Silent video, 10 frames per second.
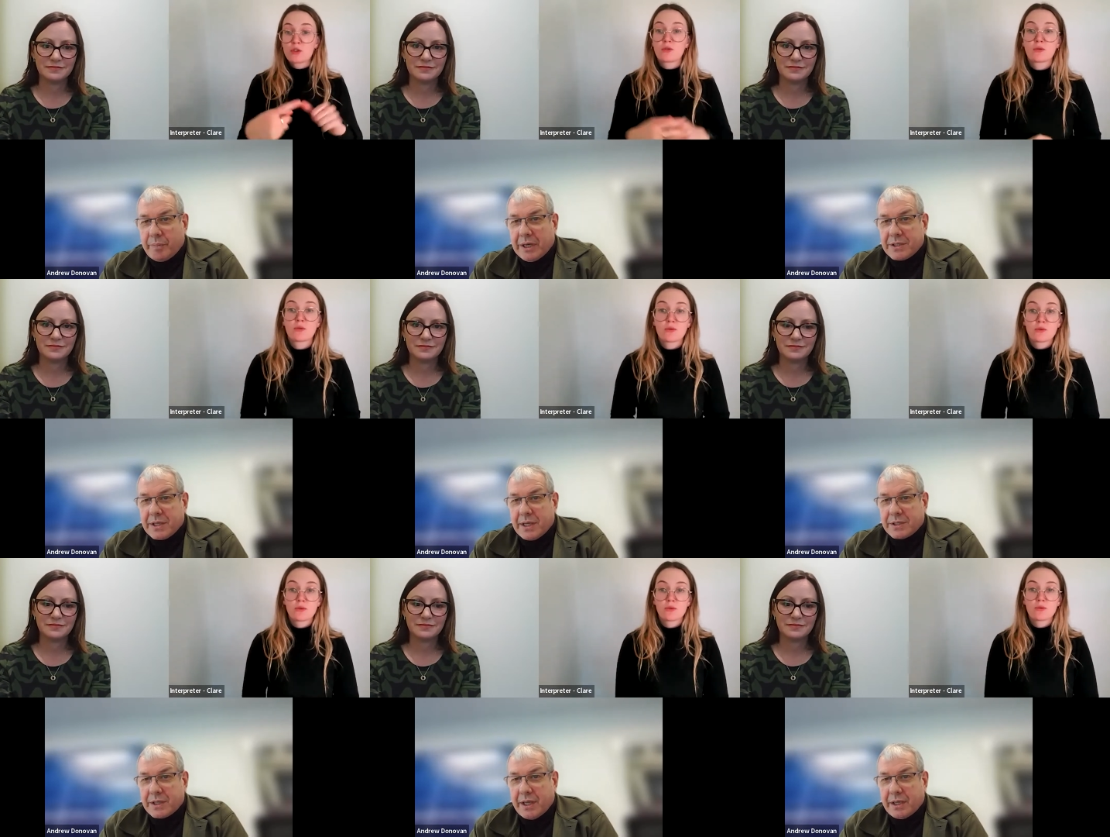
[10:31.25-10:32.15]
Speaker 1: Mel is
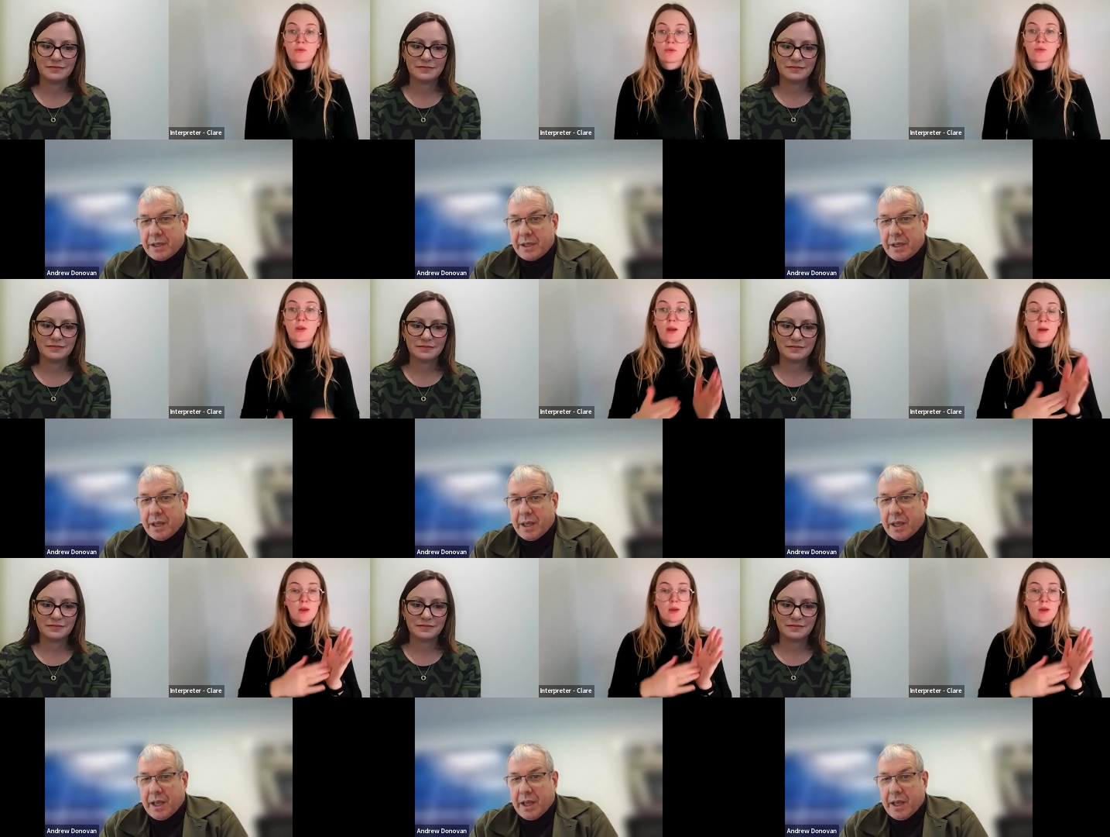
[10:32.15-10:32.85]
asking uh,